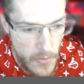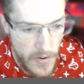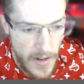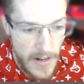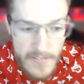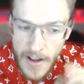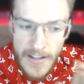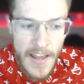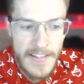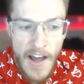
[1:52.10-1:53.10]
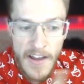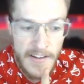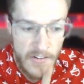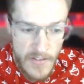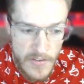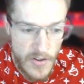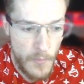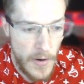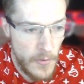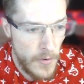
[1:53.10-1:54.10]
tier list? I like that idea, and yes, I
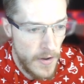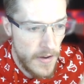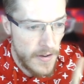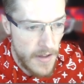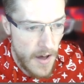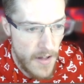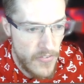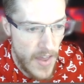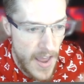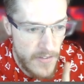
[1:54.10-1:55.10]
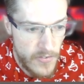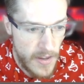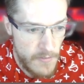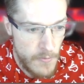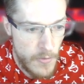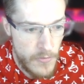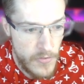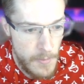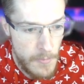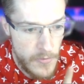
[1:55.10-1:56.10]
will. Carter S, give him a
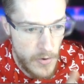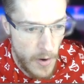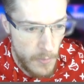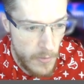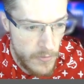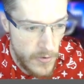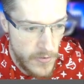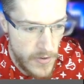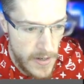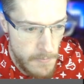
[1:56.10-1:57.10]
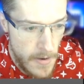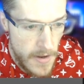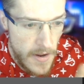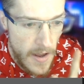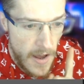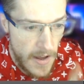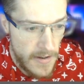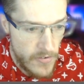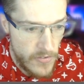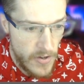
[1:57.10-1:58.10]
team review. I will review his team.
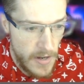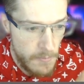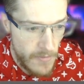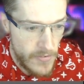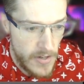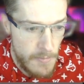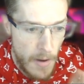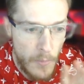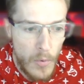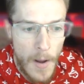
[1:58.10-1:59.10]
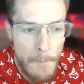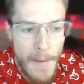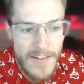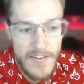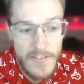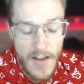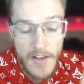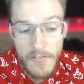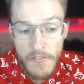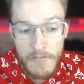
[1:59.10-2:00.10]
Another team. I will come back to these
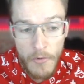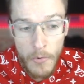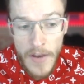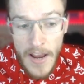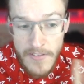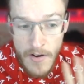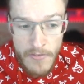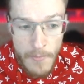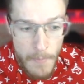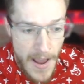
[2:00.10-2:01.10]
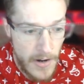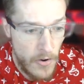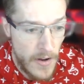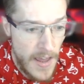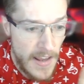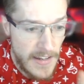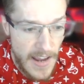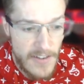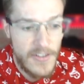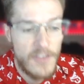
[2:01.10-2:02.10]
guys in 4 days and have a backlog. Gashin is